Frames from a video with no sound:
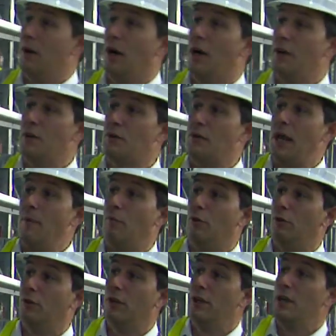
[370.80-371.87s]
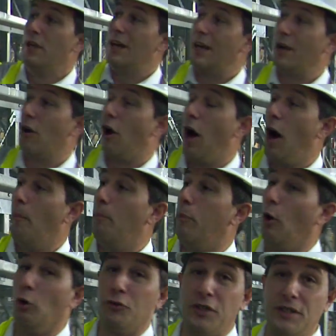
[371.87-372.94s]
unassembled and are all
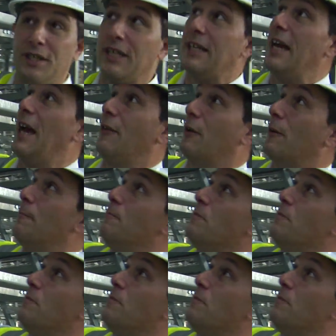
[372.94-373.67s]
bolted together,